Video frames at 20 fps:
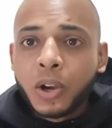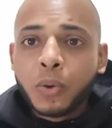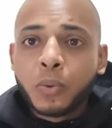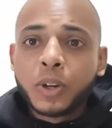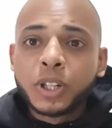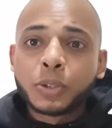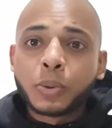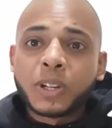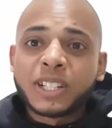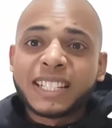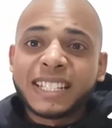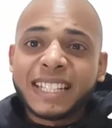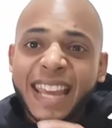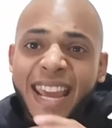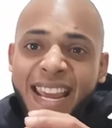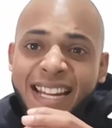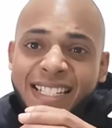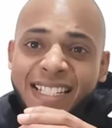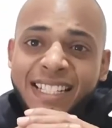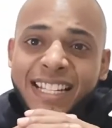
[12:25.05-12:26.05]
which was the
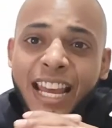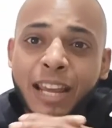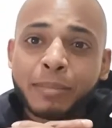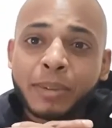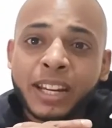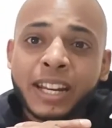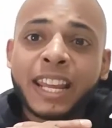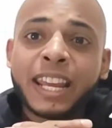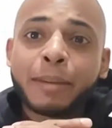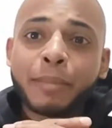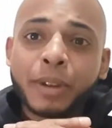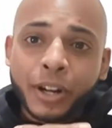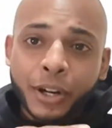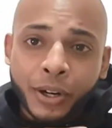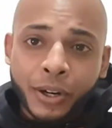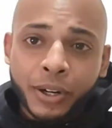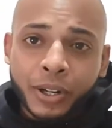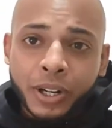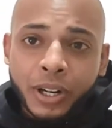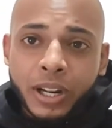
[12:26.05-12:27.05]
enzyme
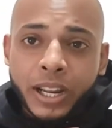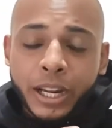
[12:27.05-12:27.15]
inhibitor.